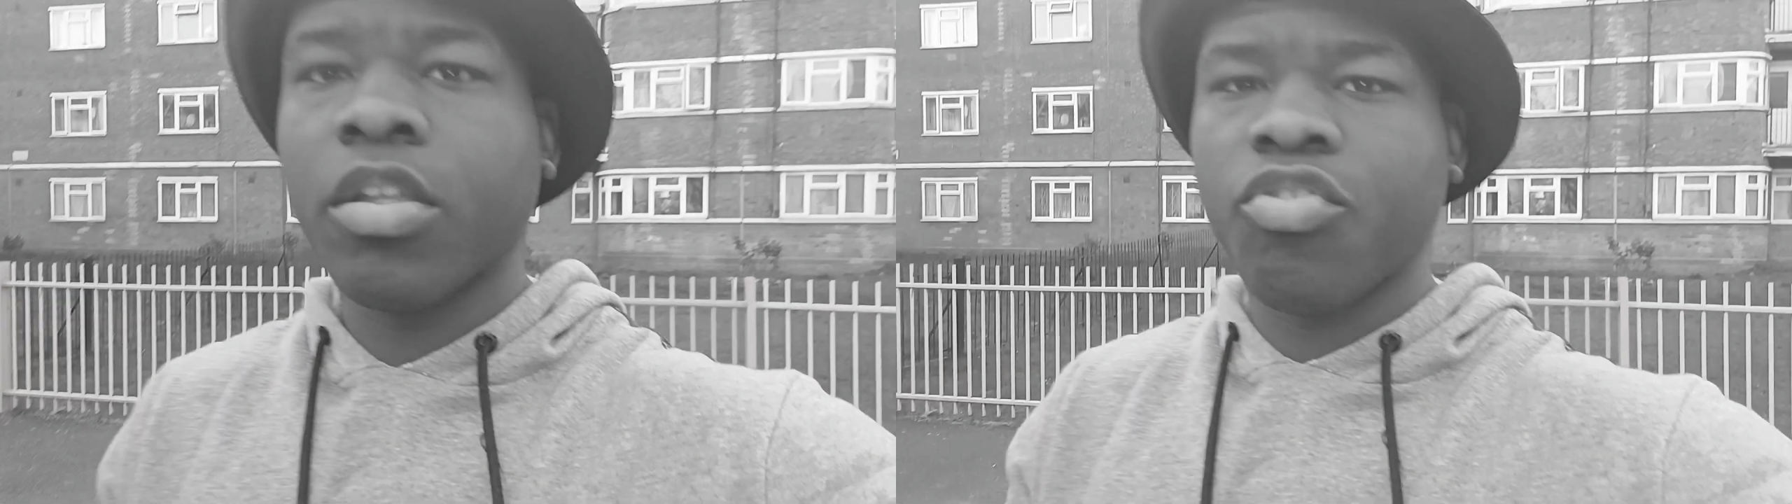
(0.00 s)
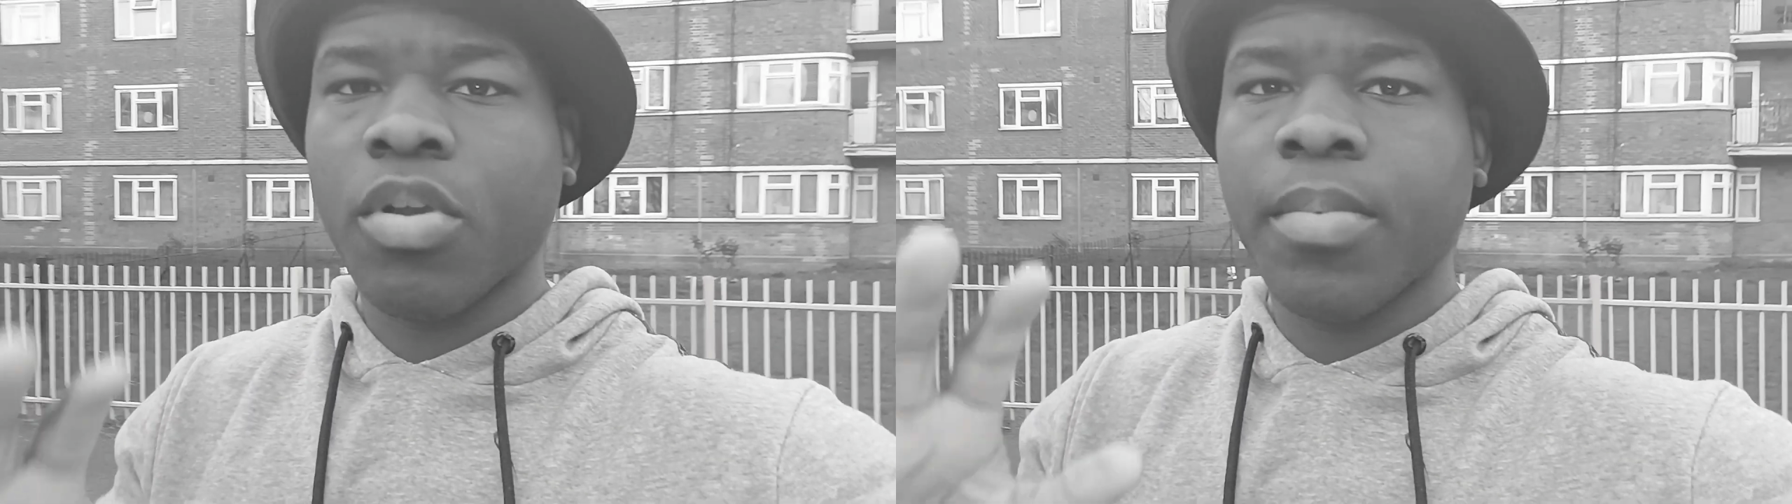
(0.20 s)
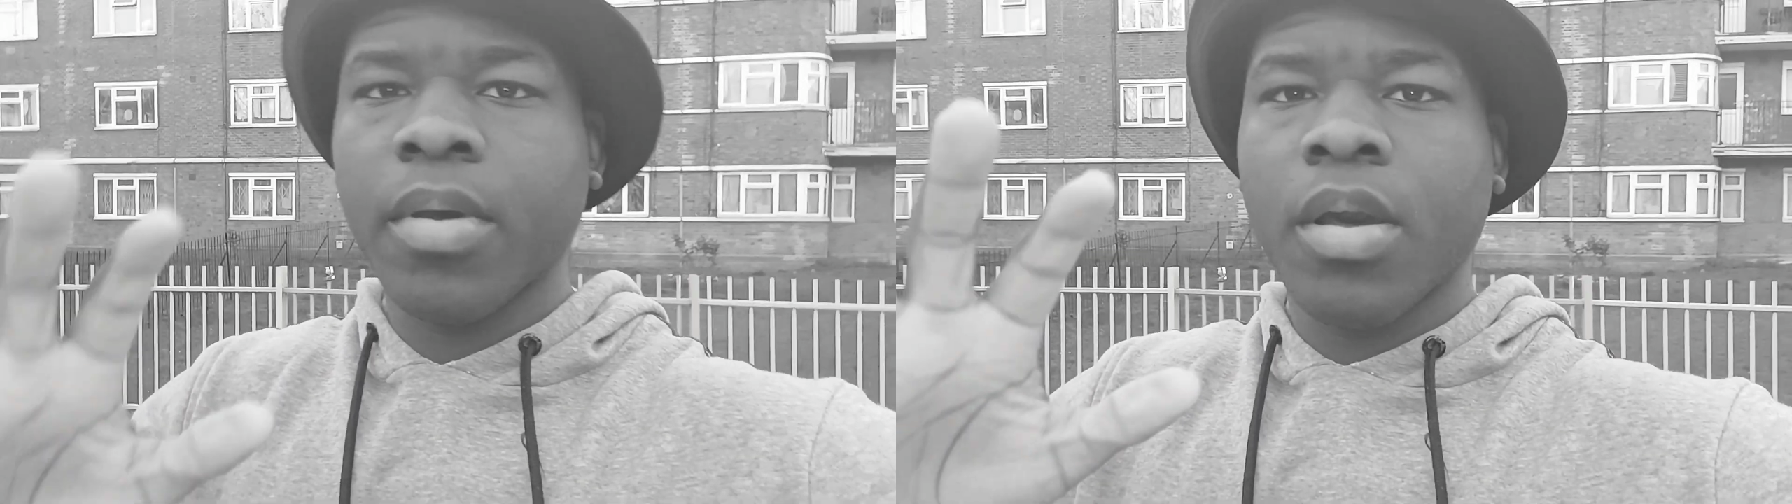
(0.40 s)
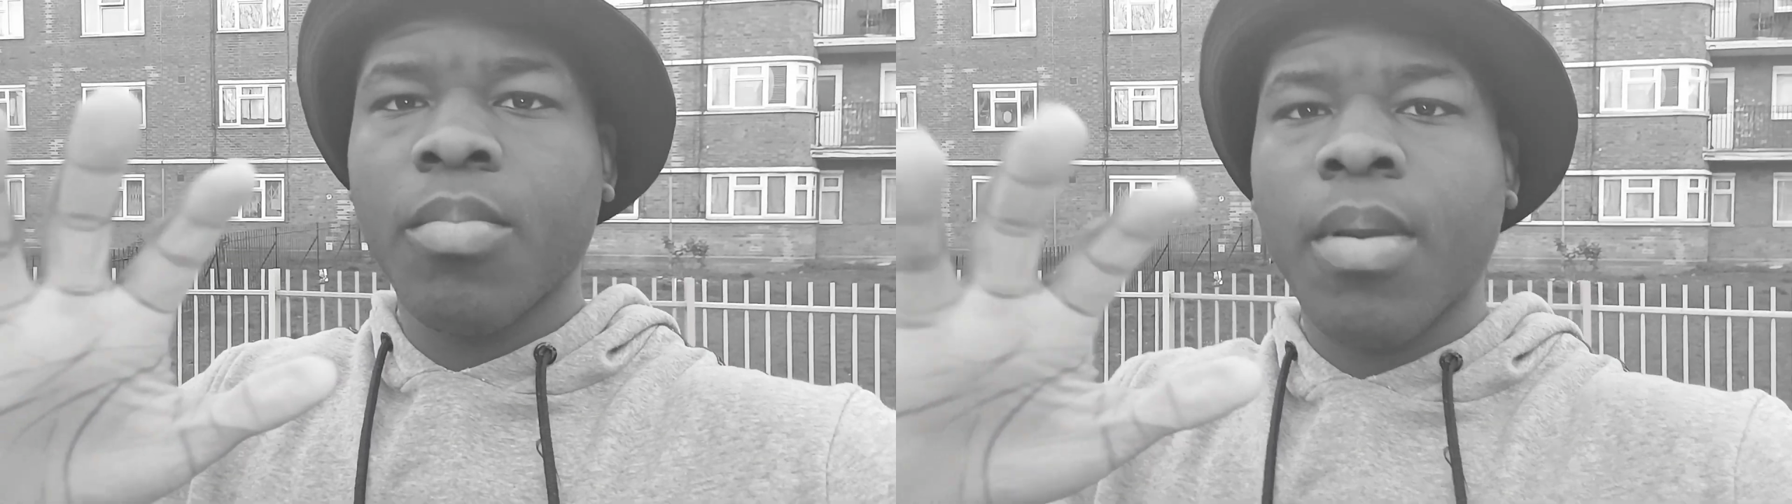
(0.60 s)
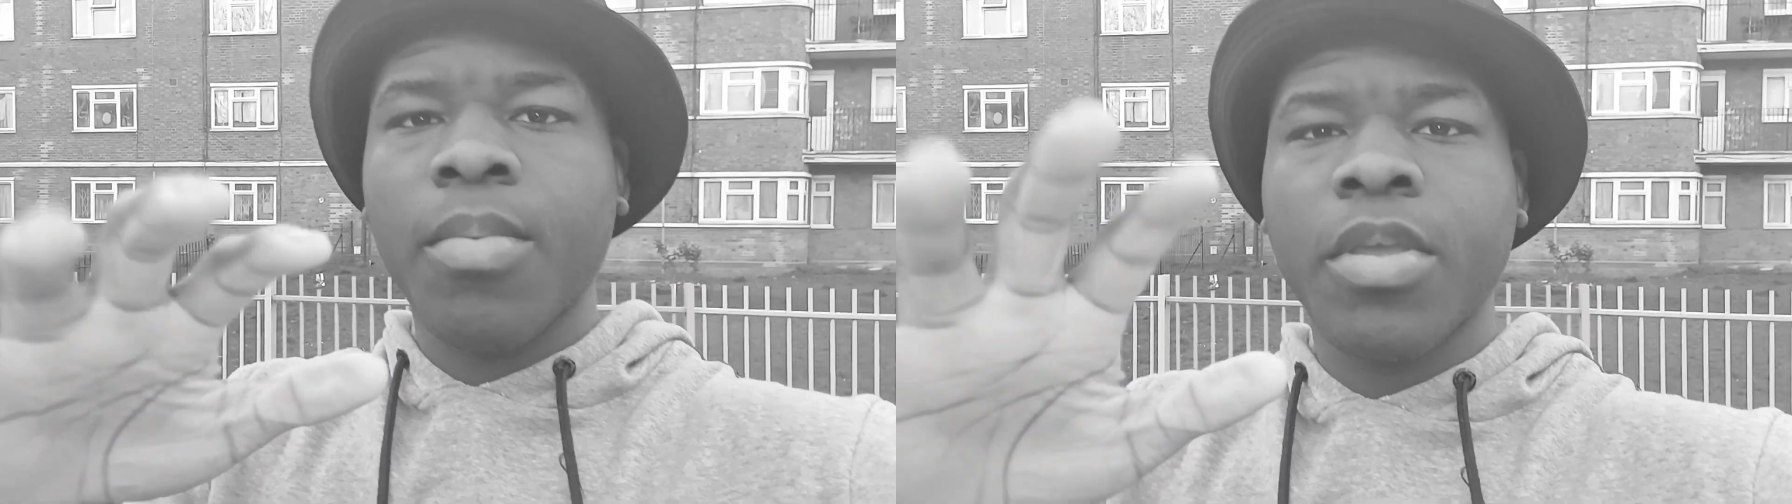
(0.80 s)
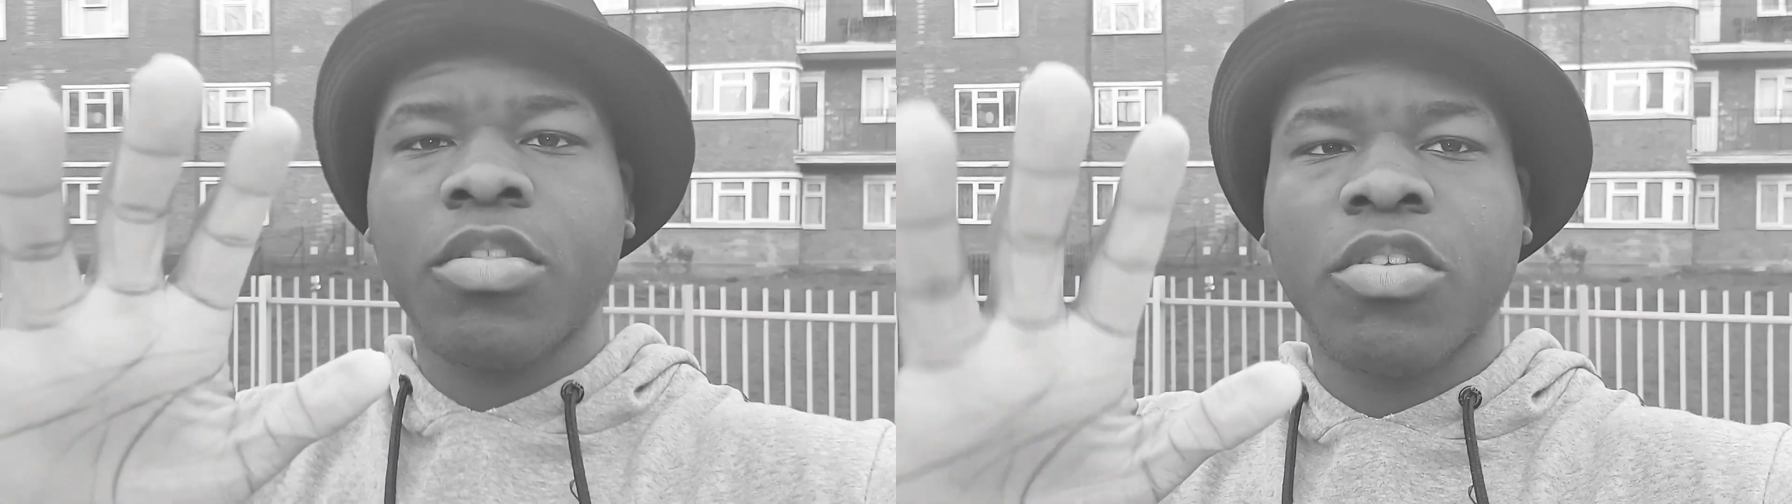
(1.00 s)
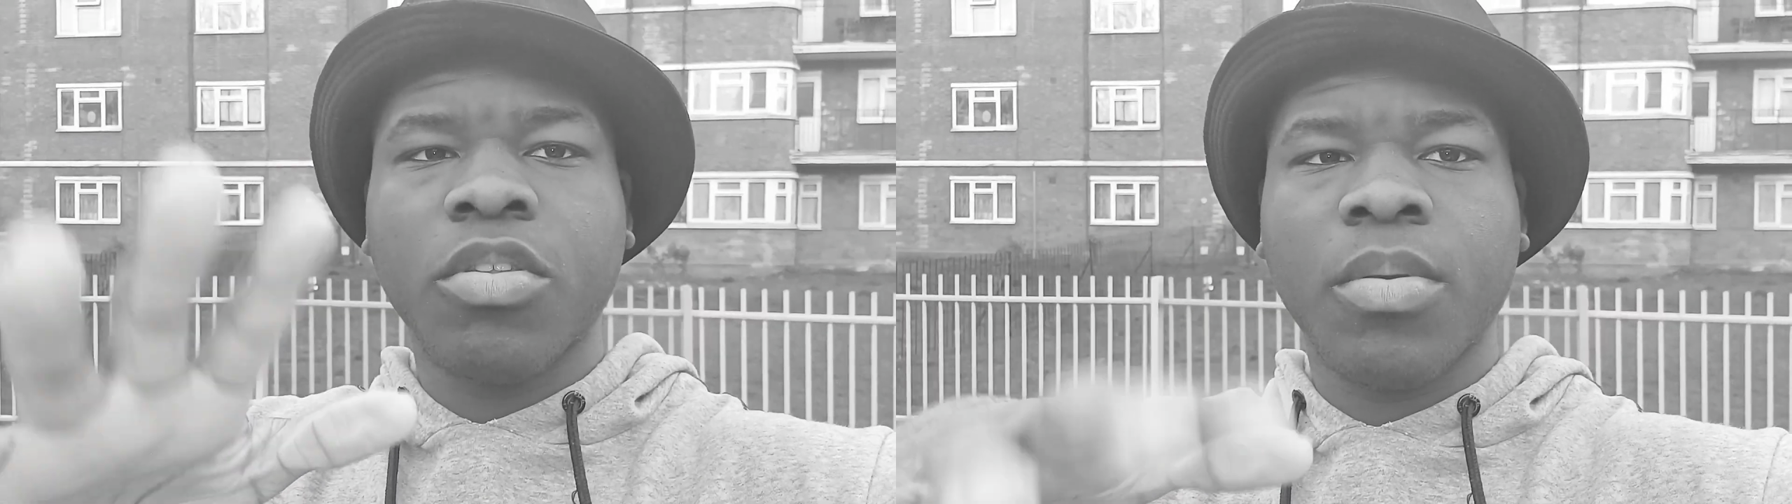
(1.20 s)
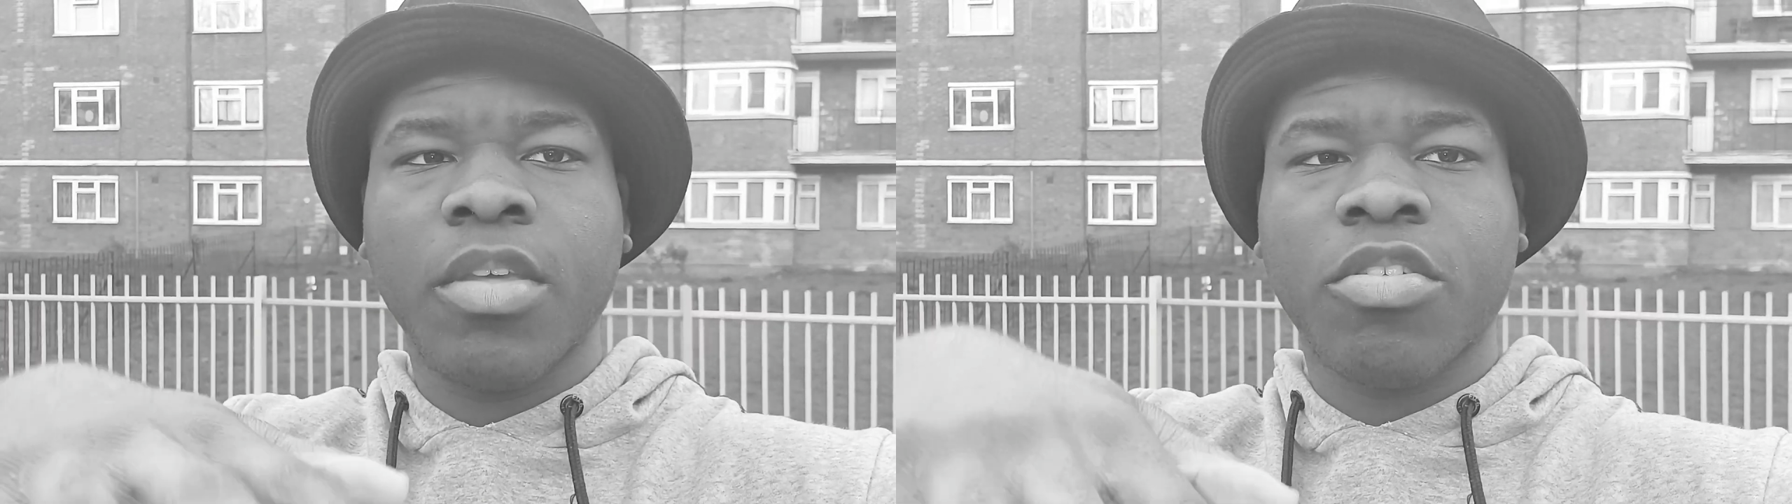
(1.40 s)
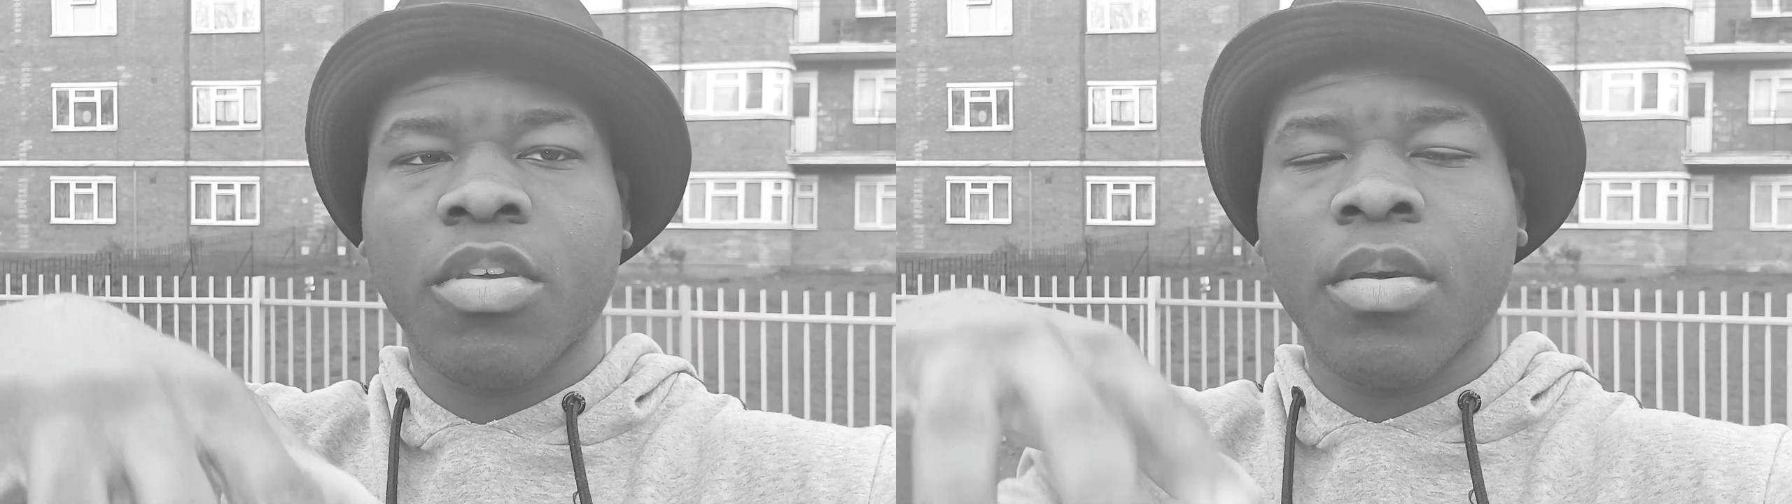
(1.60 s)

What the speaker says: to drop, what I want you to do is,